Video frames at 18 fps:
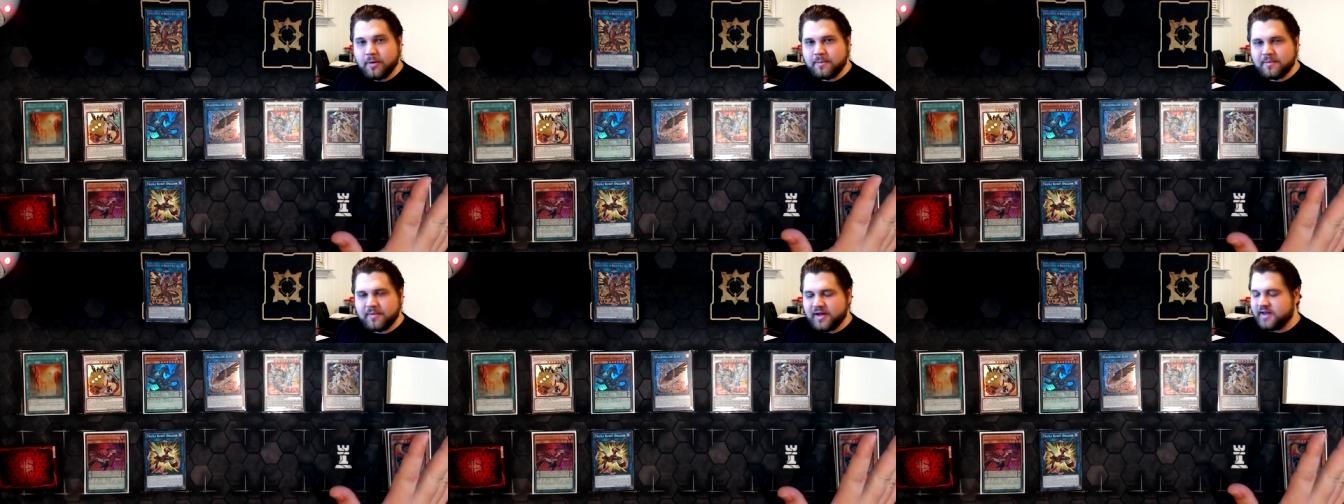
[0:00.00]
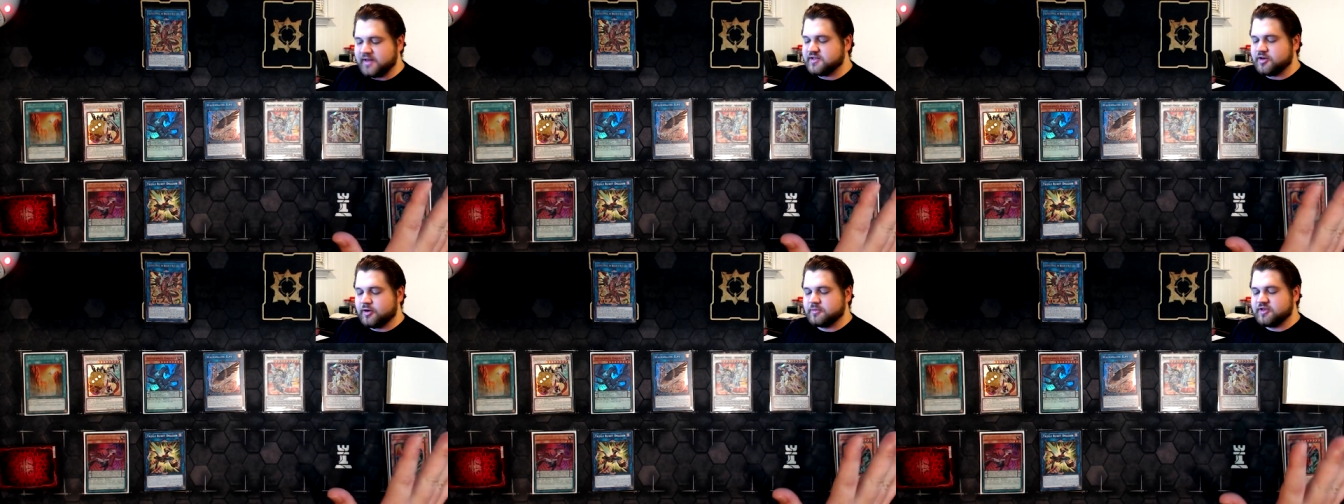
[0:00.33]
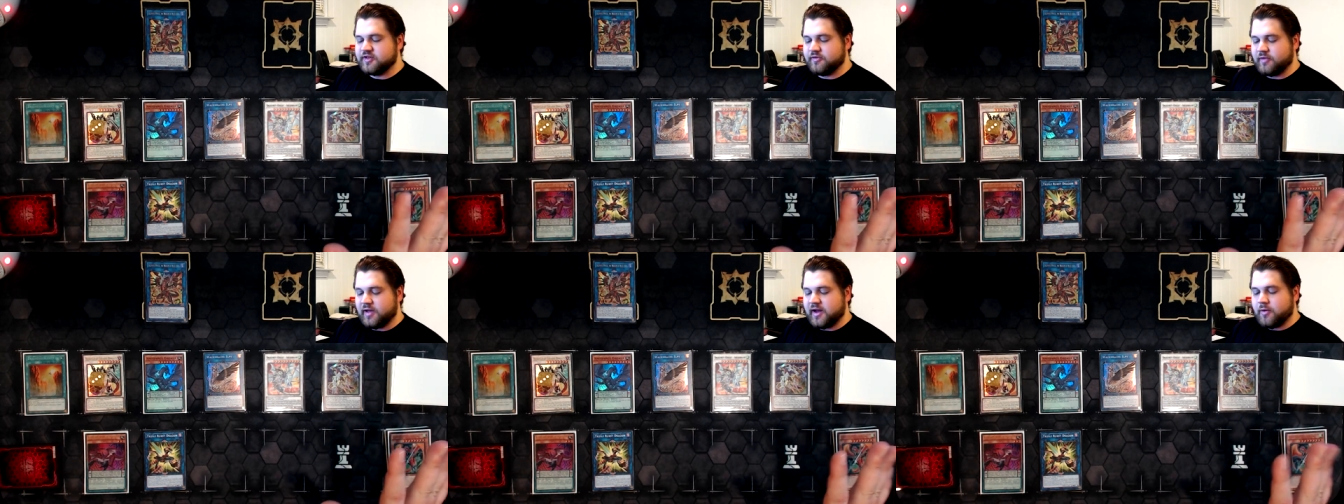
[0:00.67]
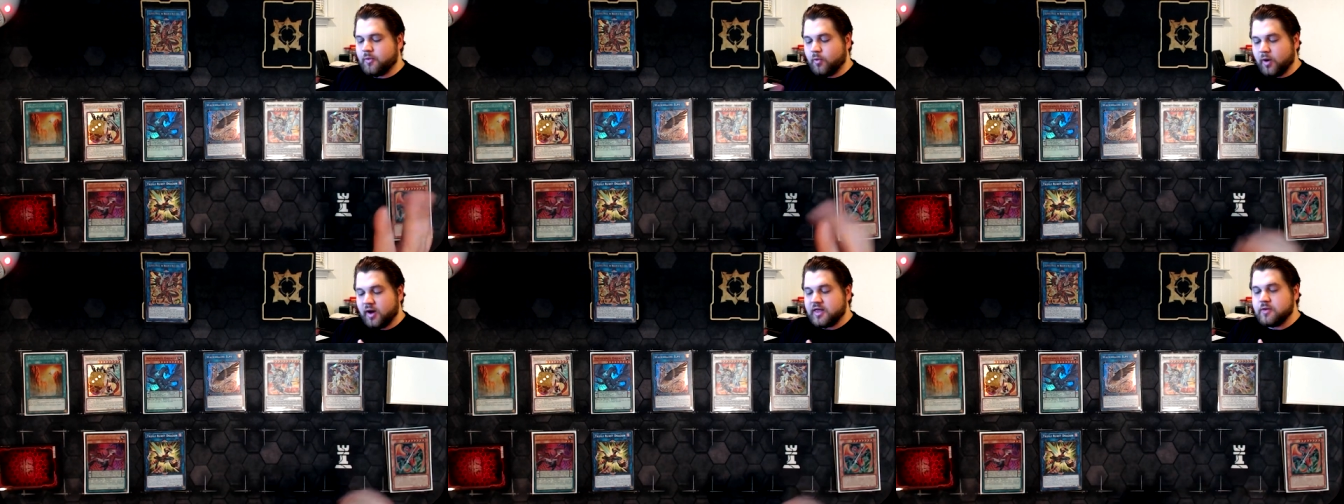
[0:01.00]
perform in terms of,
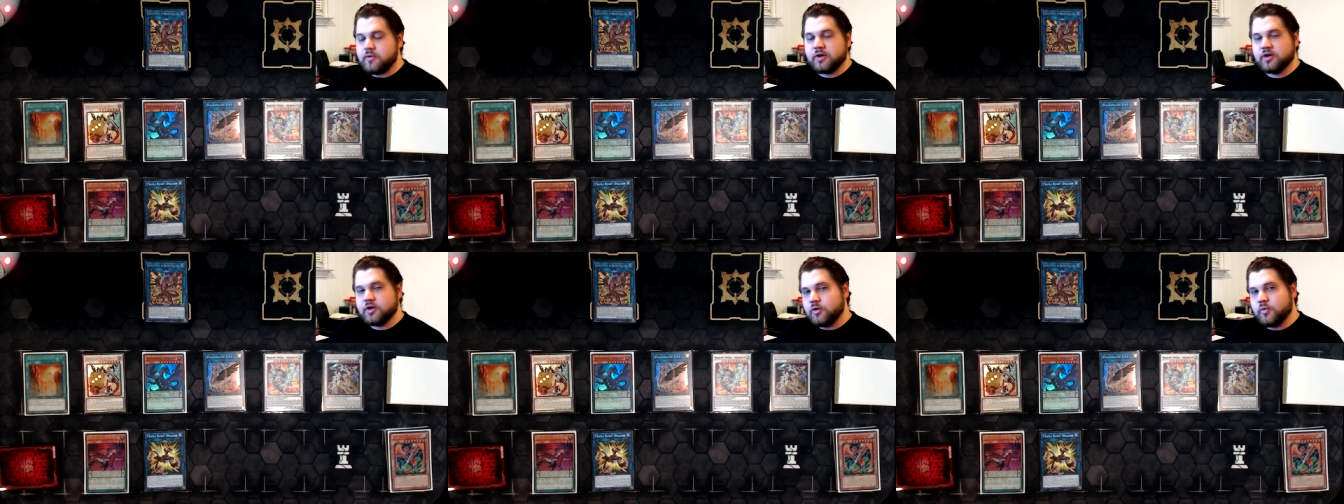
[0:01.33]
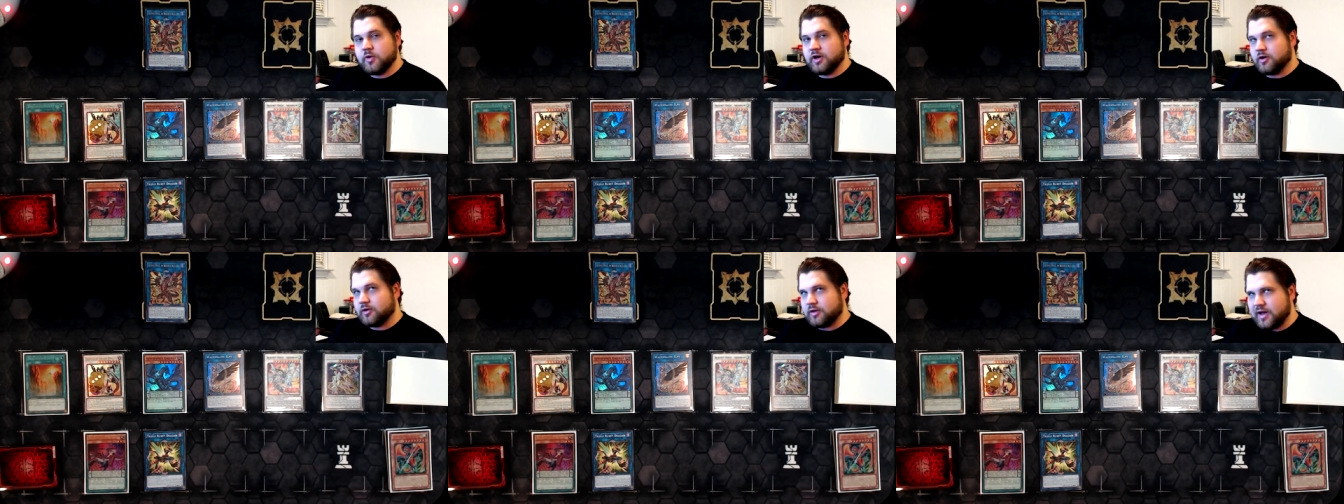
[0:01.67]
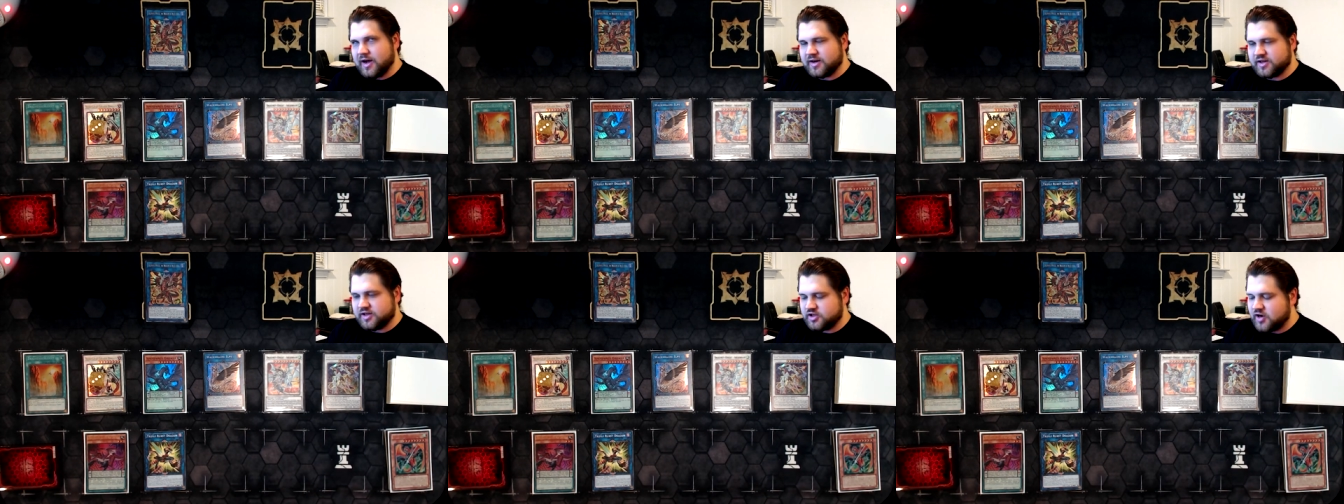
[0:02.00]
like, what you can do when you're